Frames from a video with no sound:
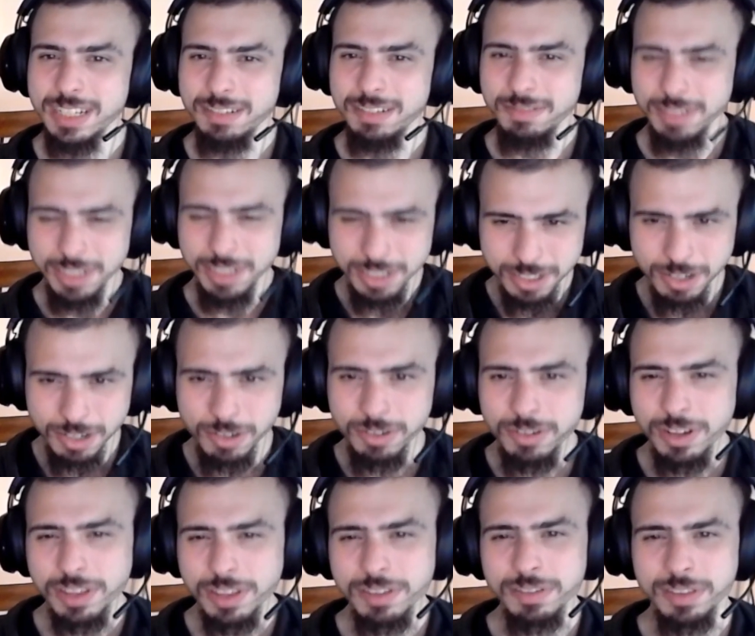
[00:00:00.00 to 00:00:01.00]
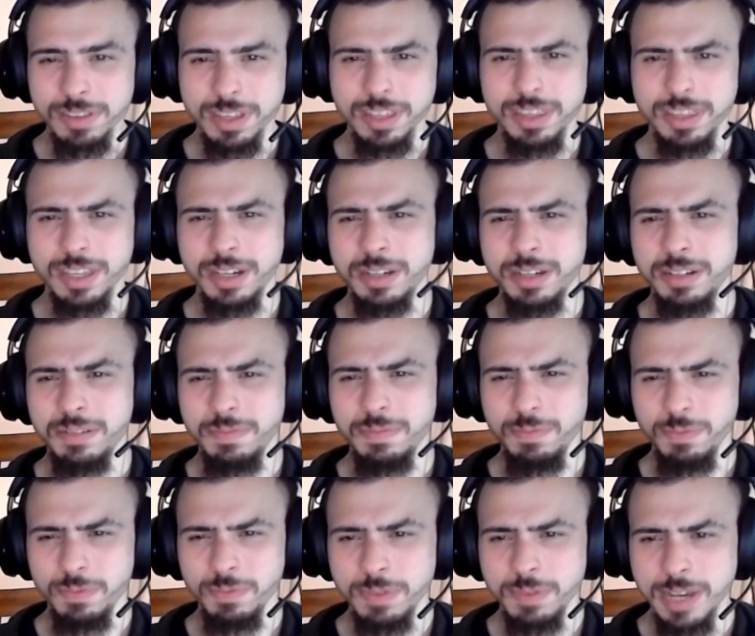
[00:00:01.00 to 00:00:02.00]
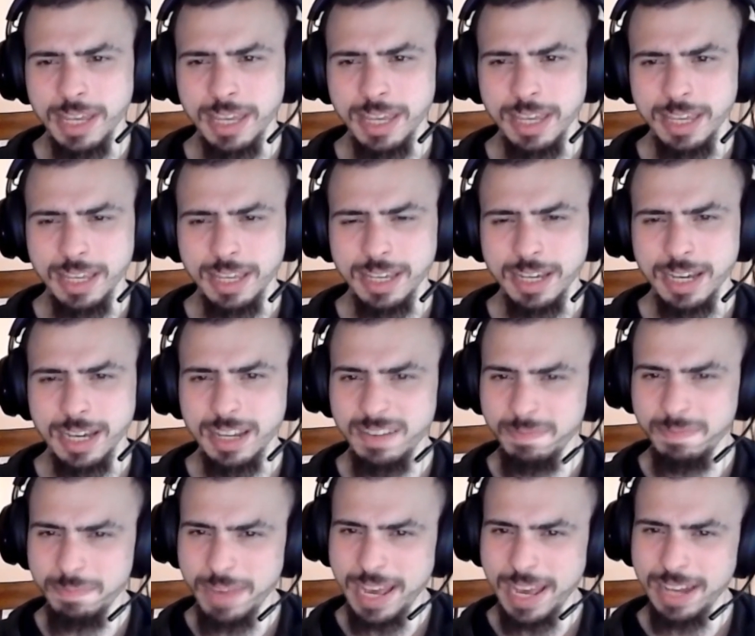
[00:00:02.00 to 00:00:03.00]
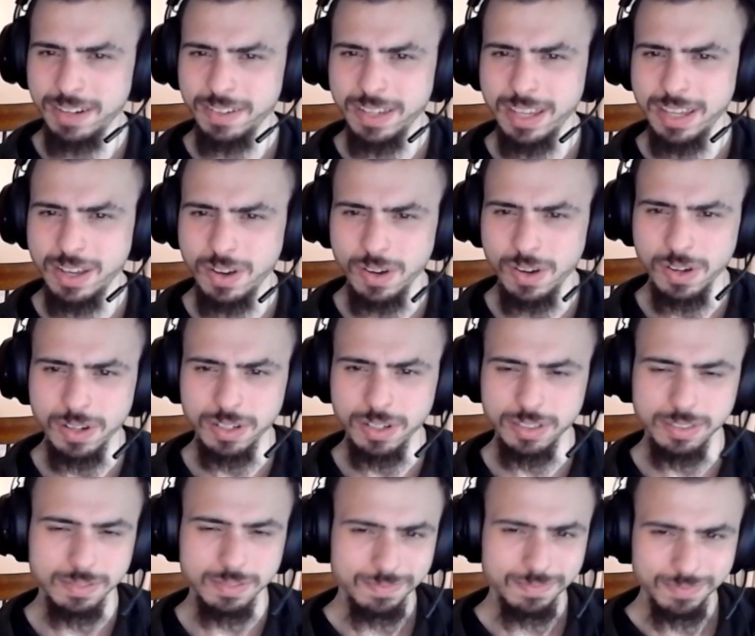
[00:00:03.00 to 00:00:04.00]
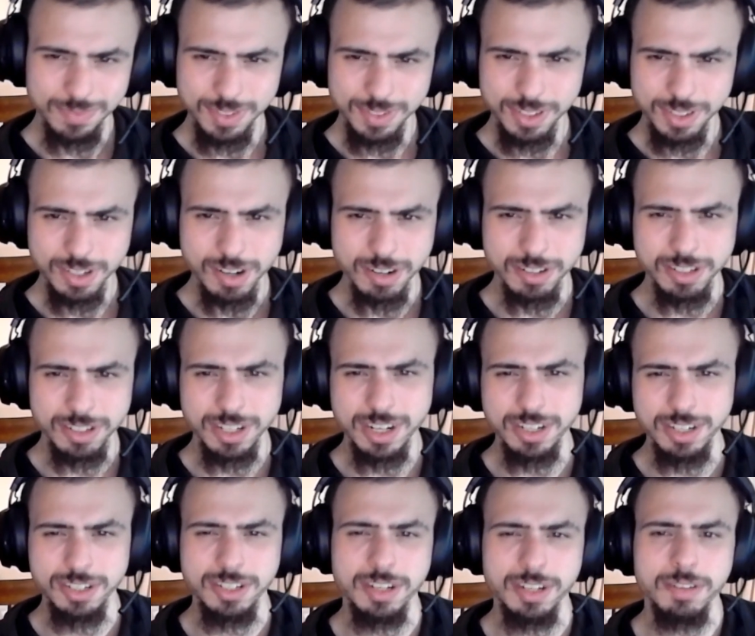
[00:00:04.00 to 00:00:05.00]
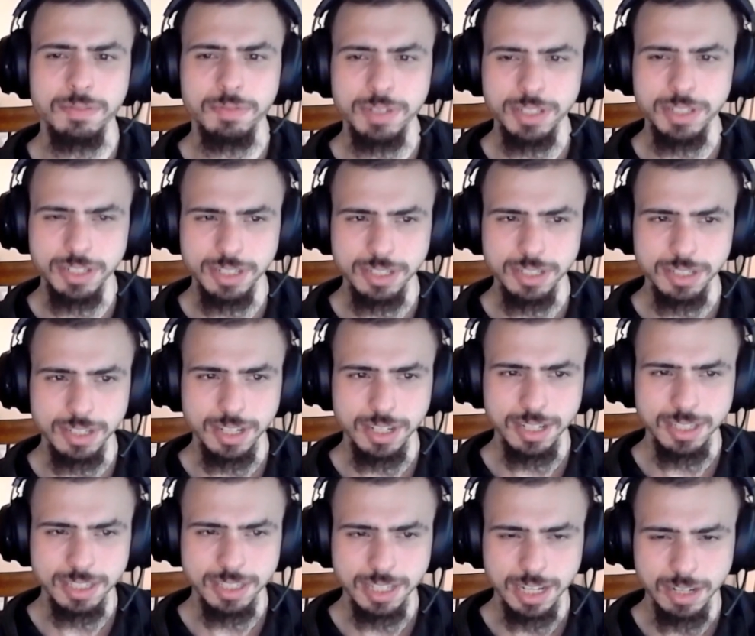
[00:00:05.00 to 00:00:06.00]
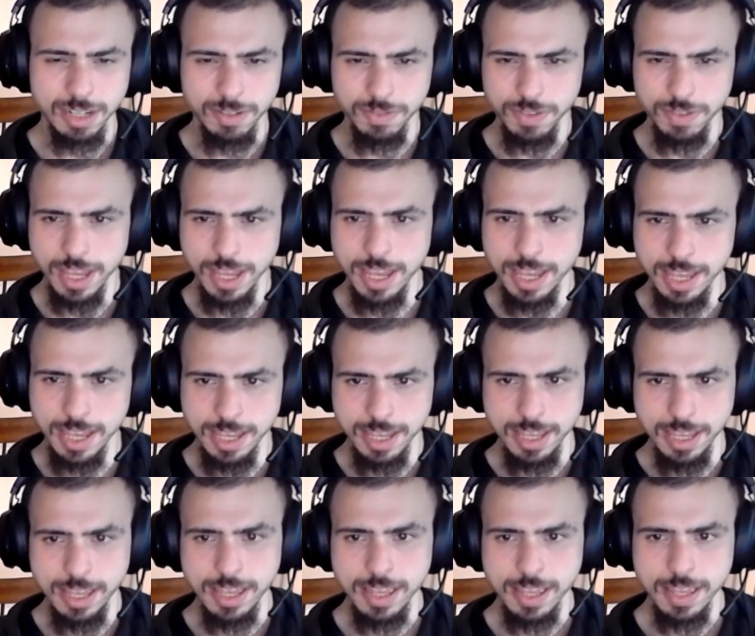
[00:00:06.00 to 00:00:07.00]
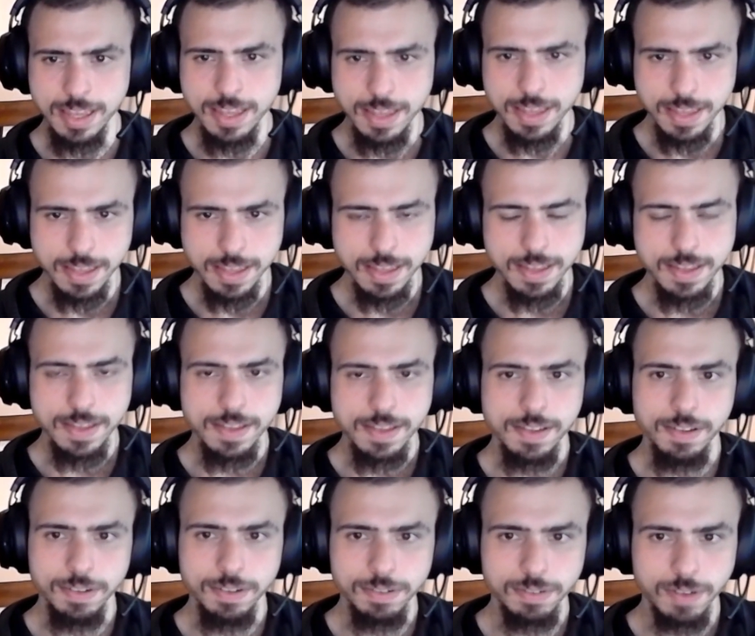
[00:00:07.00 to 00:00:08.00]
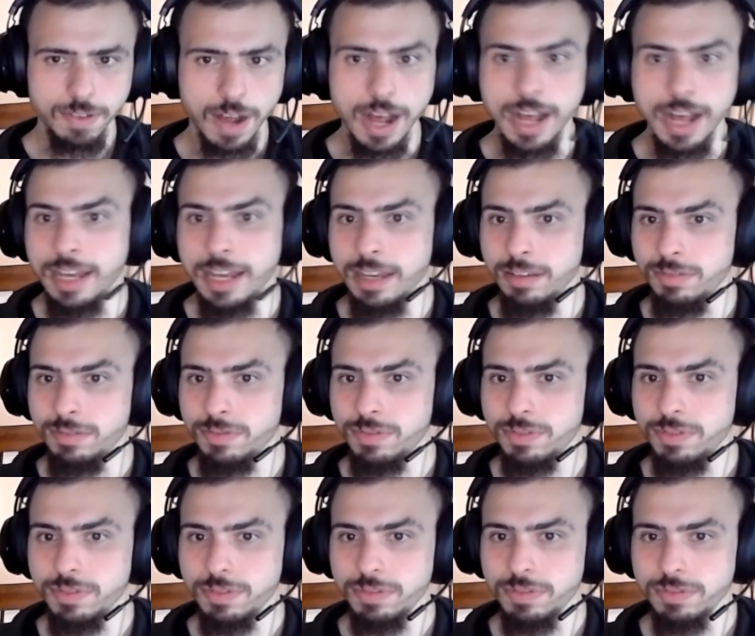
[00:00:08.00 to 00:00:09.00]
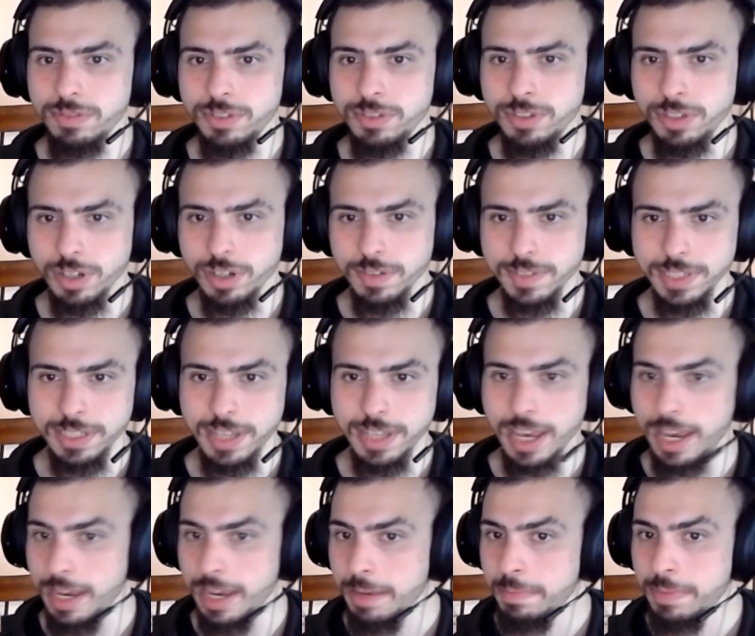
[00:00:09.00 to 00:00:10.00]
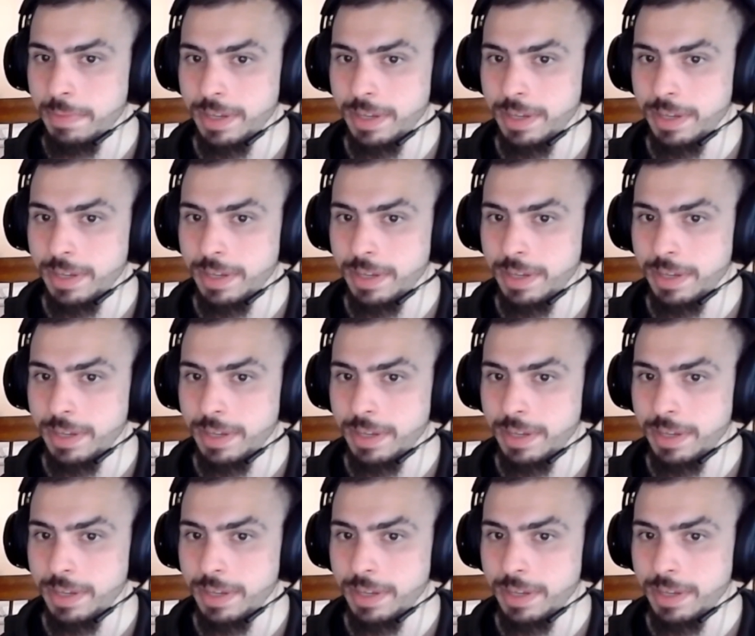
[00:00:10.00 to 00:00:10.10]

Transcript: which is a whole other thing that could weigh kind of badly on Star Citizen, which is itself a live service game,